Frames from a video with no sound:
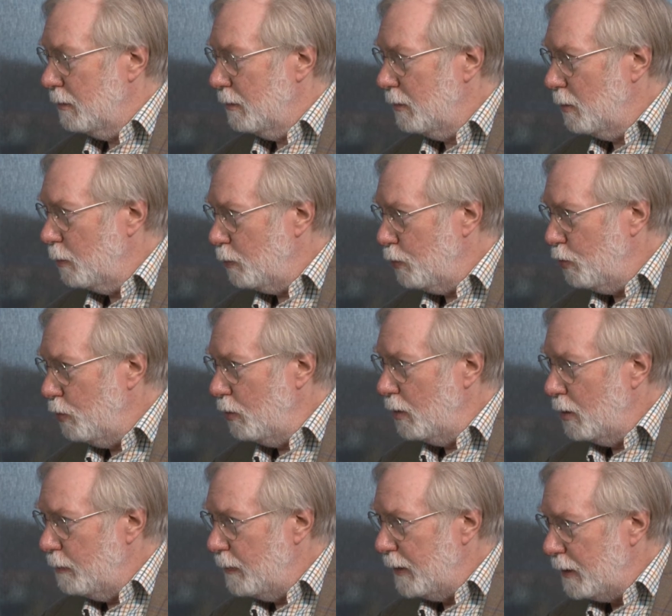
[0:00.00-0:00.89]
You're
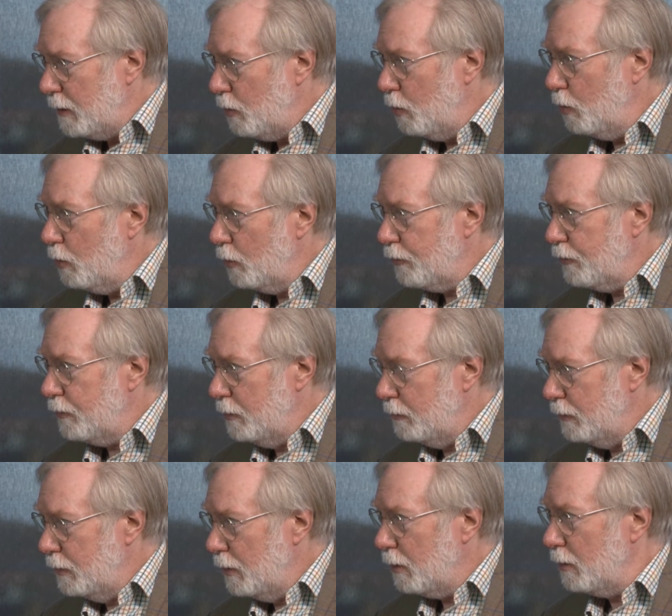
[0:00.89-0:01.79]
poor because
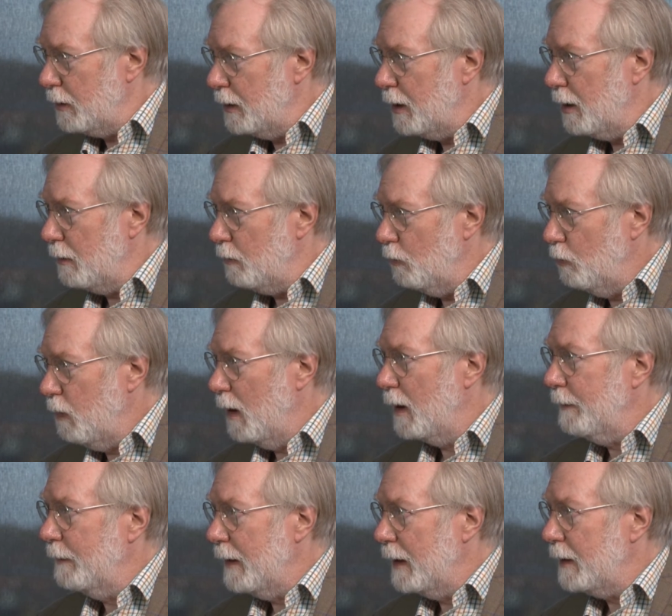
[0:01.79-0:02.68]
you've not yet
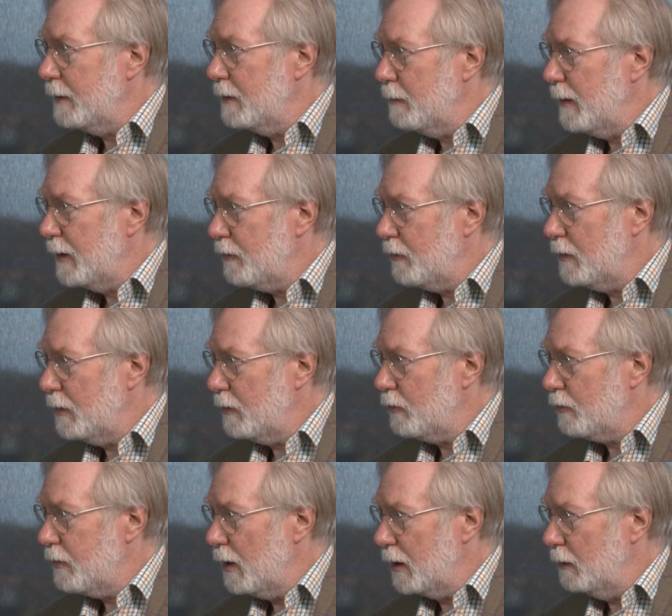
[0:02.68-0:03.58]
won that domestic
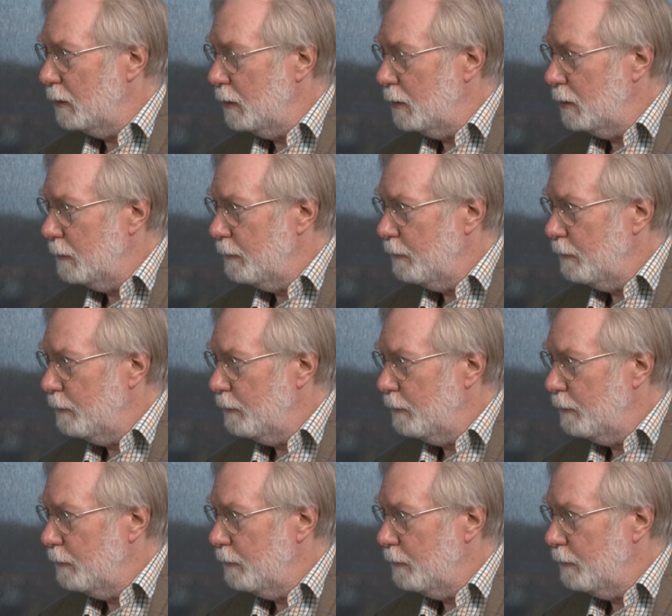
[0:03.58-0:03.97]
struggle.